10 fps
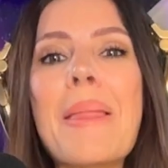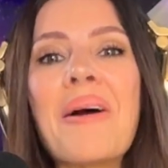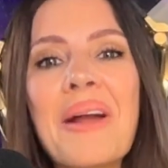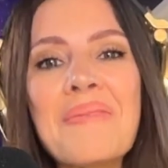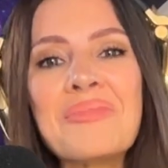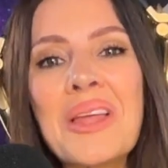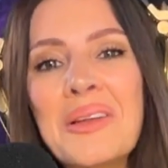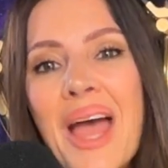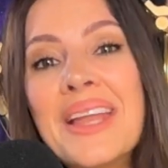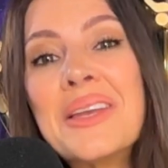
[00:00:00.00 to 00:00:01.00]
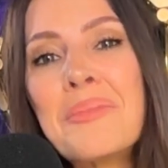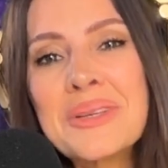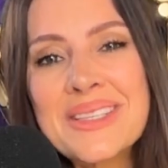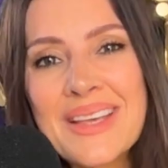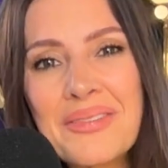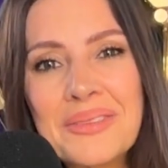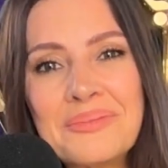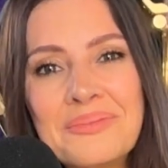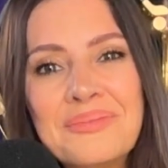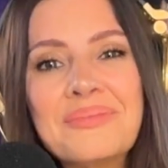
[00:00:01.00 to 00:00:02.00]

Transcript: All right. And number 7,